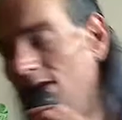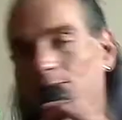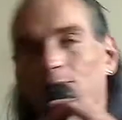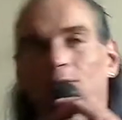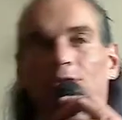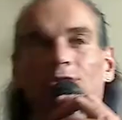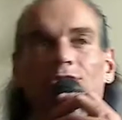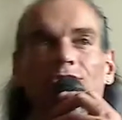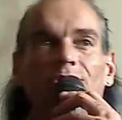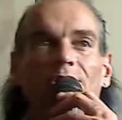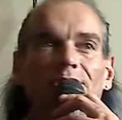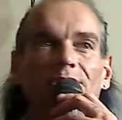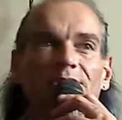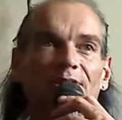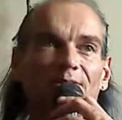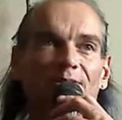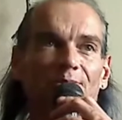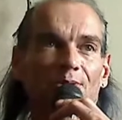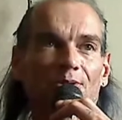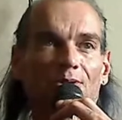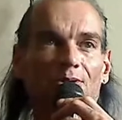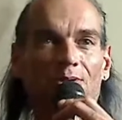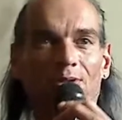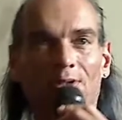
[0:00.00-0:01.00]
appreciate that,
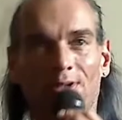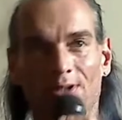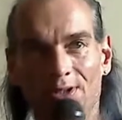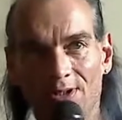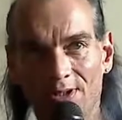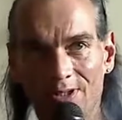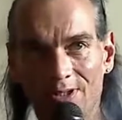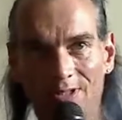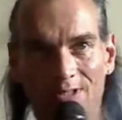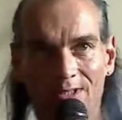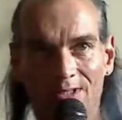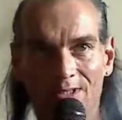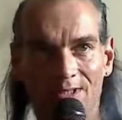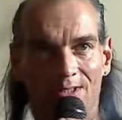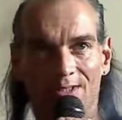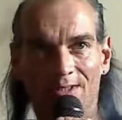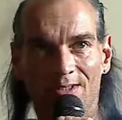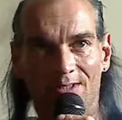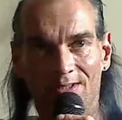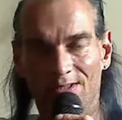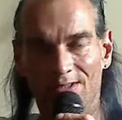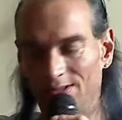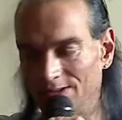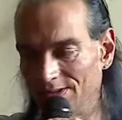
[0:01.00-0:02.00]
bro.
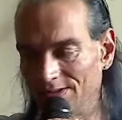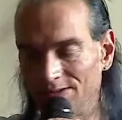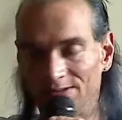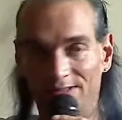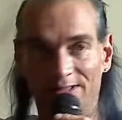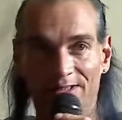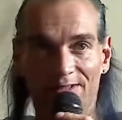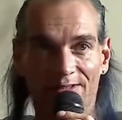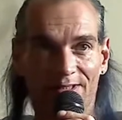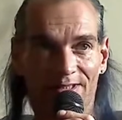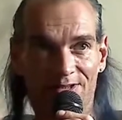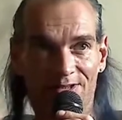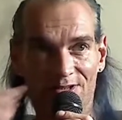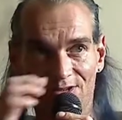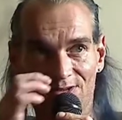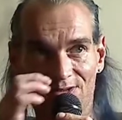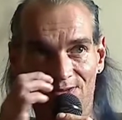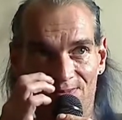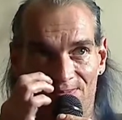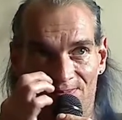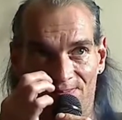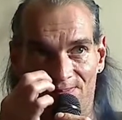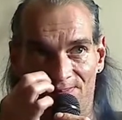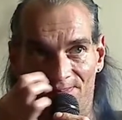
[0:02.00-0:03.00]
Yeah, that's
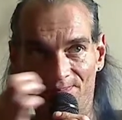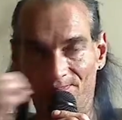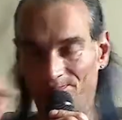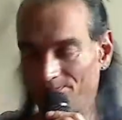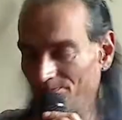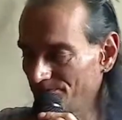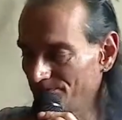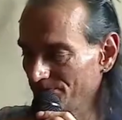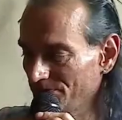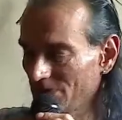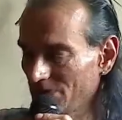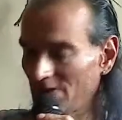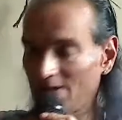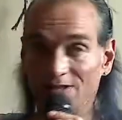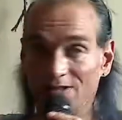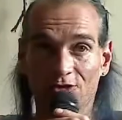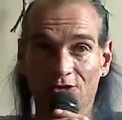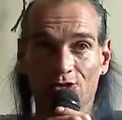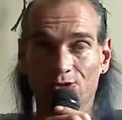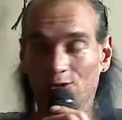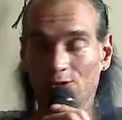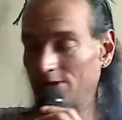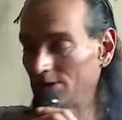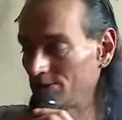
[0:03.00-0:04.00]

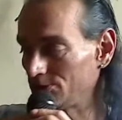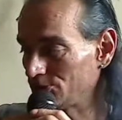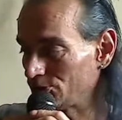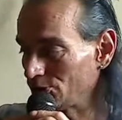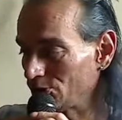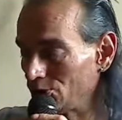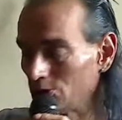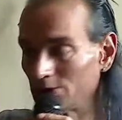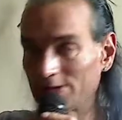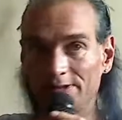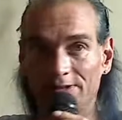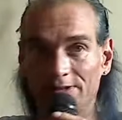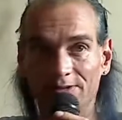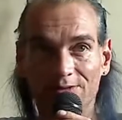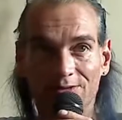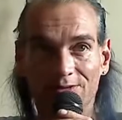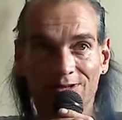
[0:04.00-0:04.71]
straight up trolling.